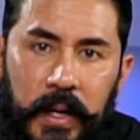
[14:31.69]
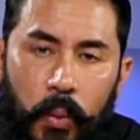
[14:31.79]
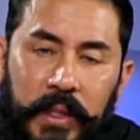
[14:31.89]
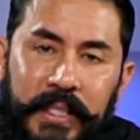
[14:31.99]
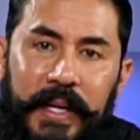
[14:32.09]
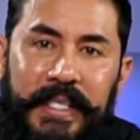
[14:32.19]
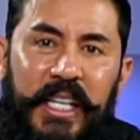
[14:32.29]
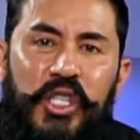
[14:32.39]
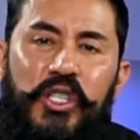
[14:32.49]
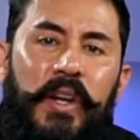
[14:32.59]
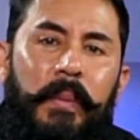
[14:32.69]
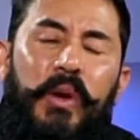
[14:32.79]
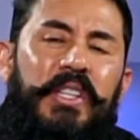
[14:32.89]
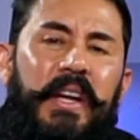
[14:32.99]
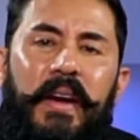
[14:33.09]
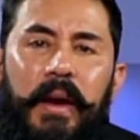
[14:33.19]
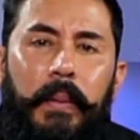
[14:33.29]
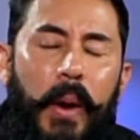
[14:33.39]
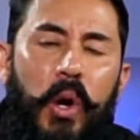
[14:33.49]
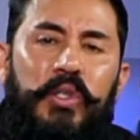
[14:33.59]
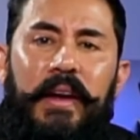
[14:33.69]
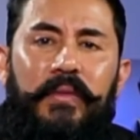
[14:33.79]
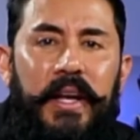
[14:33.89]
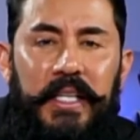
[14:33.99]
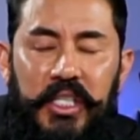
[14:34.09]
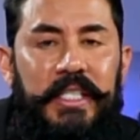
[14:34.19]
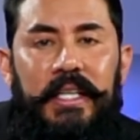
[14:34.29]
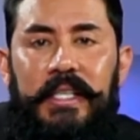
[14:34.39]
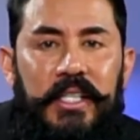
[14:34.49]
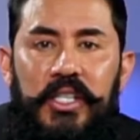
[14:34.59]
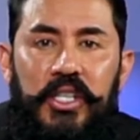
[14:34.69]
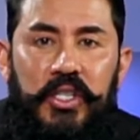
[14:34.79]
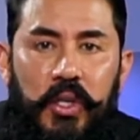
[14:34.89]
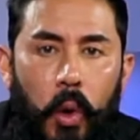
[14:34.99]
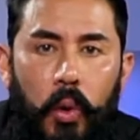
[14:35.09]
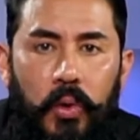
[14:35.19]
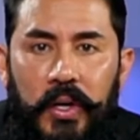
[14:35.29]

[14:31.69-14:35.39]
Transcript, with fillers: When somebody says you shouldn't post, uh, post every just listed, just sold,